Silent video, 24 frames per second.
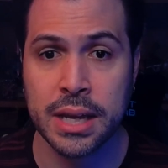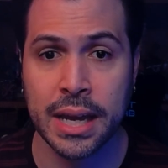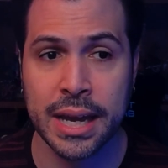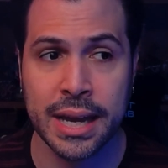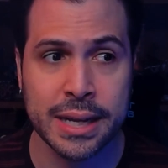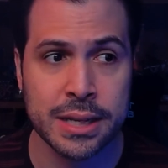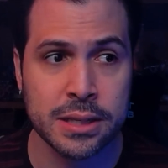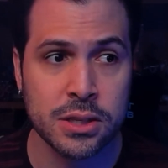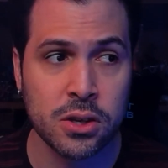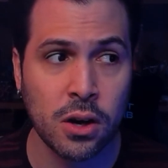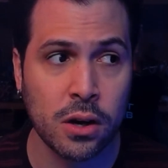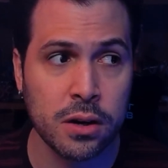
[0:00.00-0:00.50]
it
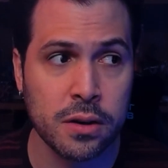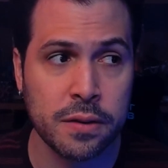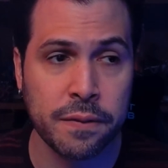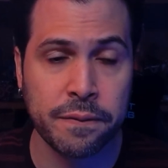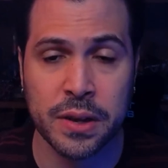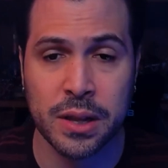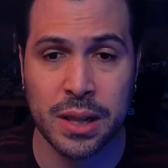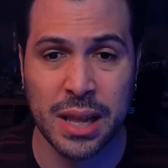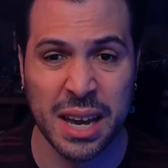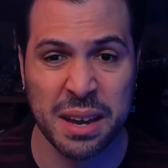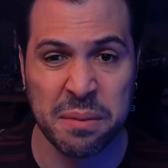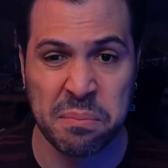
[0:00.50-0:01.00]
can start to
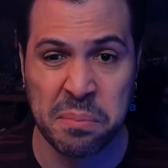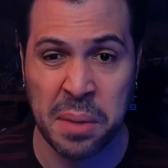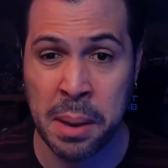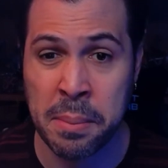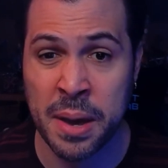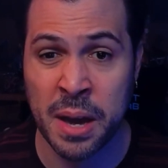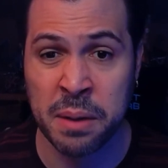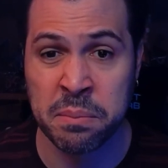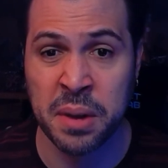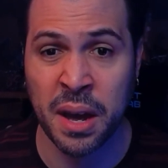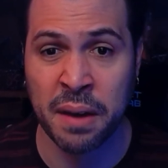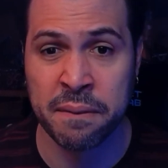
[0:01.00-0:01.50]
feel like
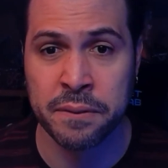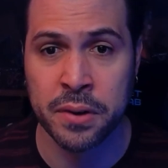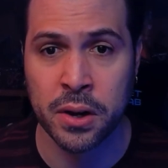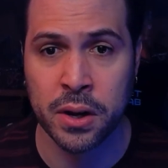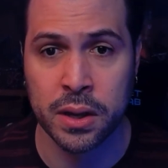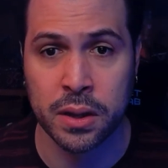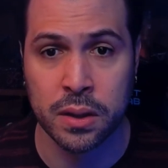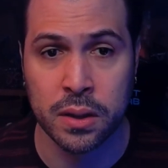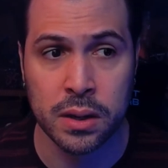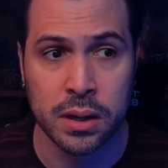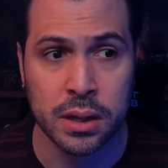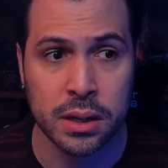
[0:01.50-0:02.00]
maybe I'm not very
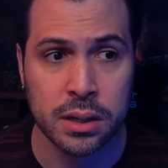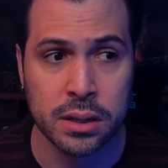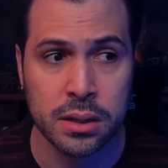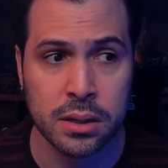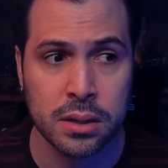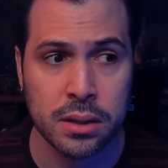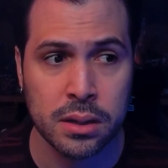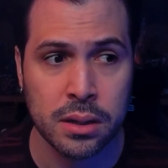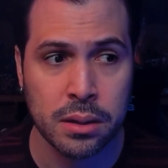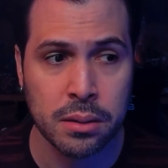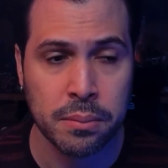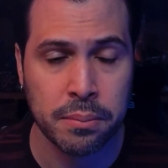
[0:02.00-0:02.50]
good.
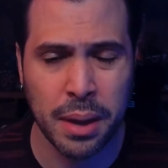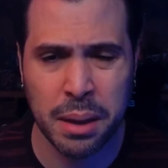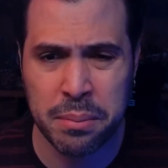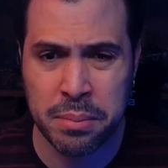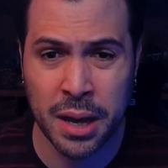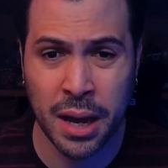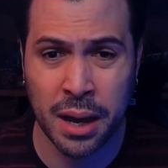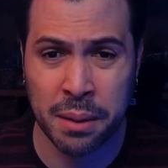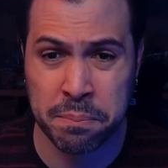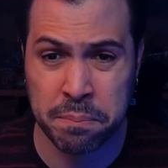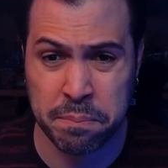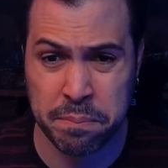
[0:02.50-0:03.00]
Maybe
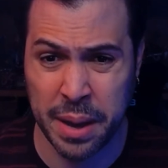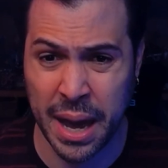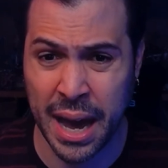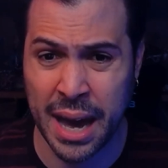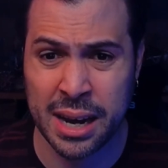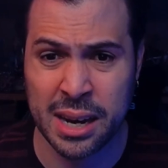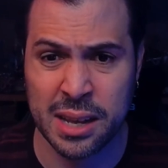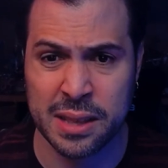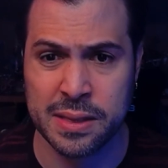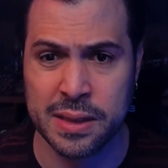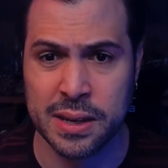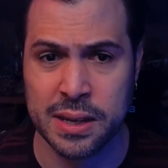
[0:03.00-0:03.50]
I'm
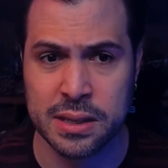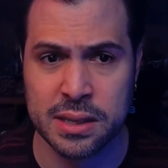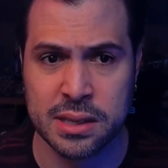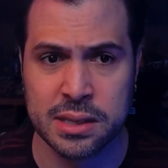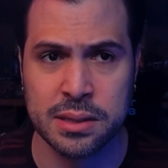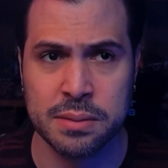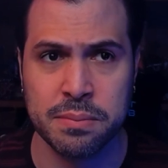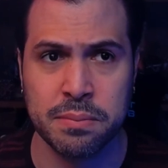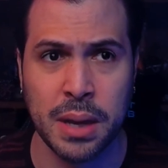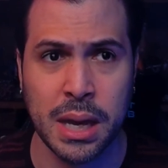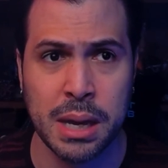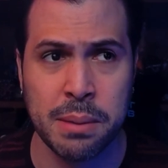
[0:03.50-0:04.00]
bad at
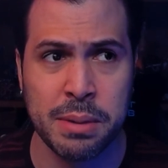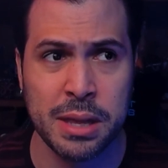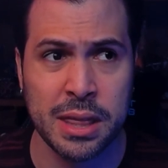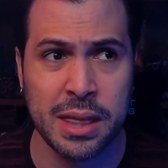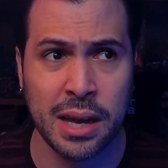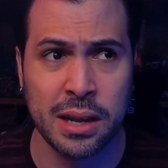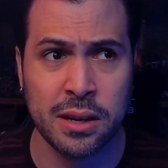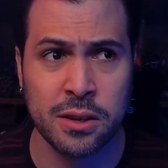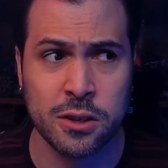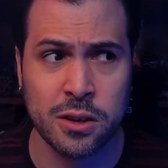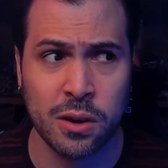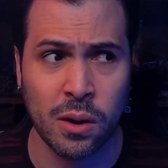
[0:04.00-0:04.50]
this. Maybe
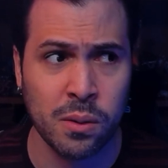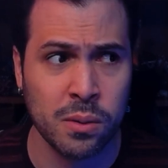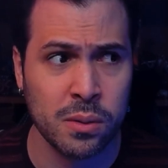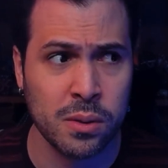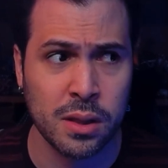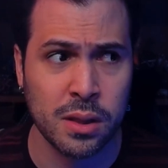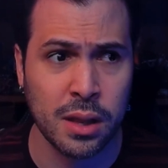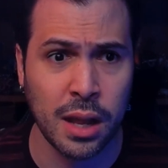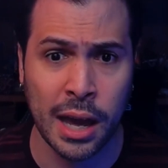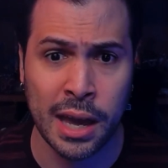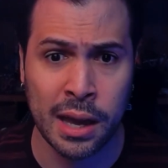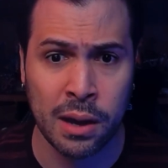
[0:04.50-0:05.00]
they don't
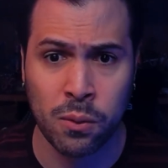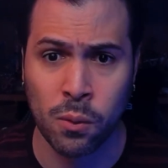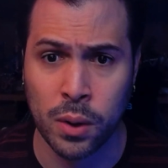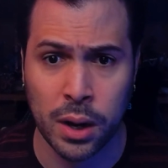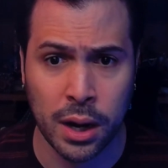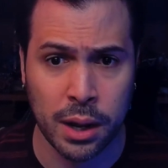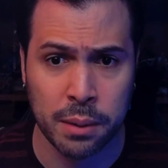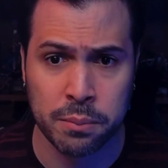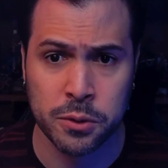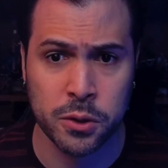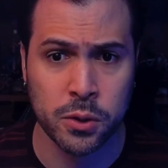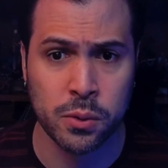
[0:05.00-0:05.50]
like what
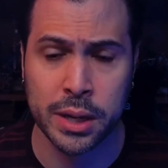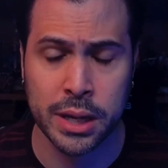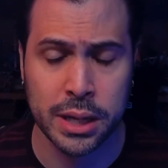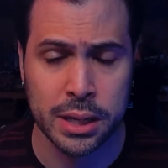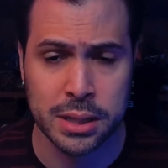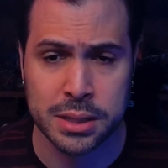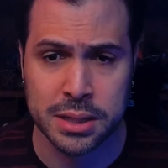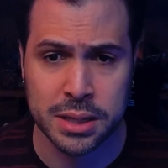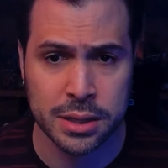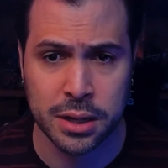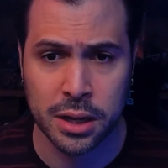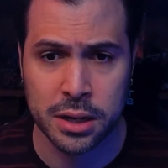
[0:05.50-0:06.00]
I'm doing
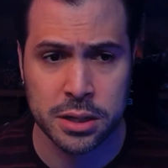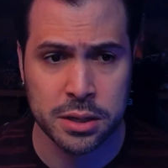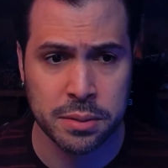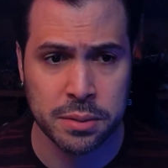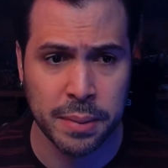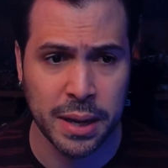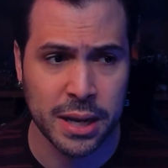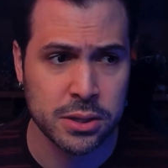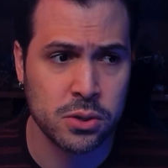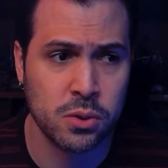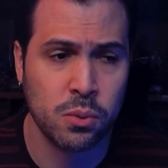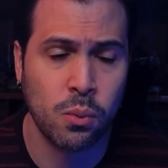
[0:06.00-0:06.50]
as a dungeon
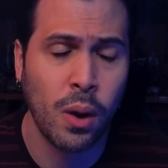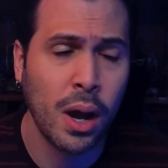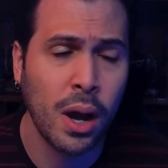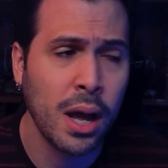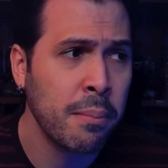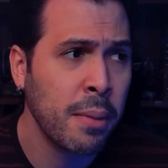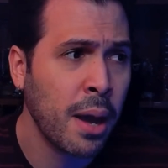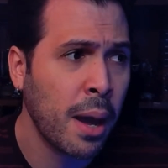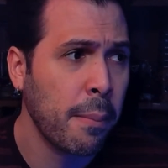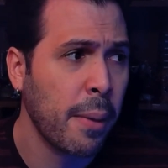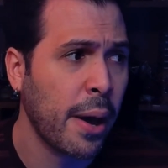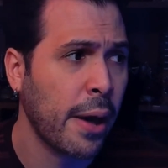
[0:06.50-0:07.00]
master. Why
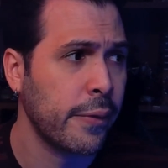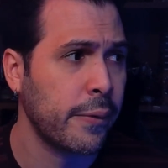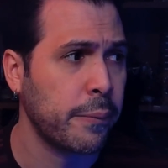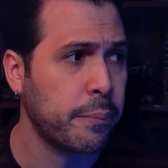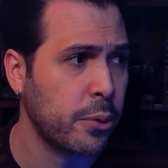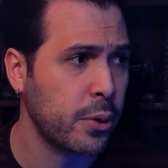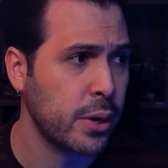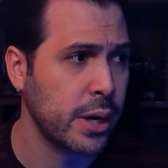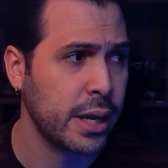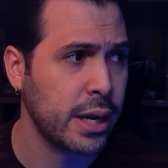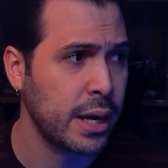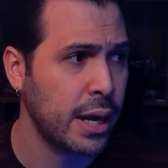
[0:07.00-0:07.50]
am I bother
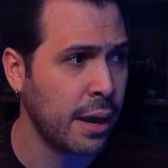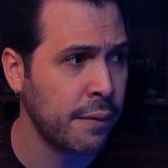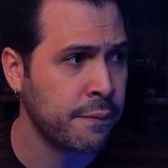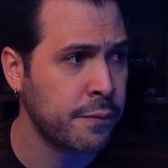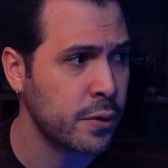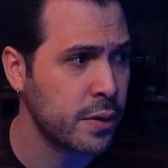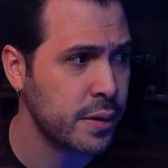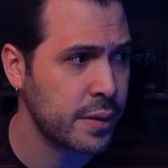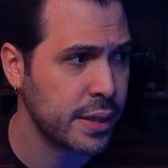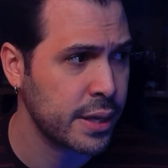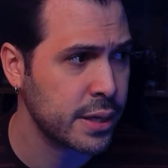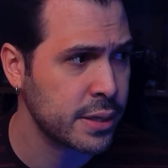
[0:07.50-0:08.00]
putting an
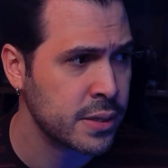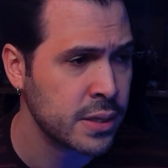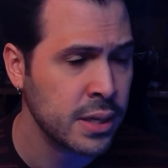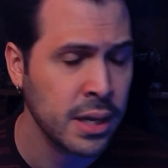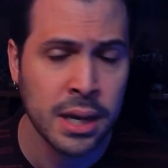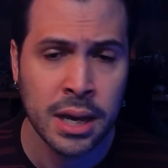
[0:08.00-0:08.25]
effort in this?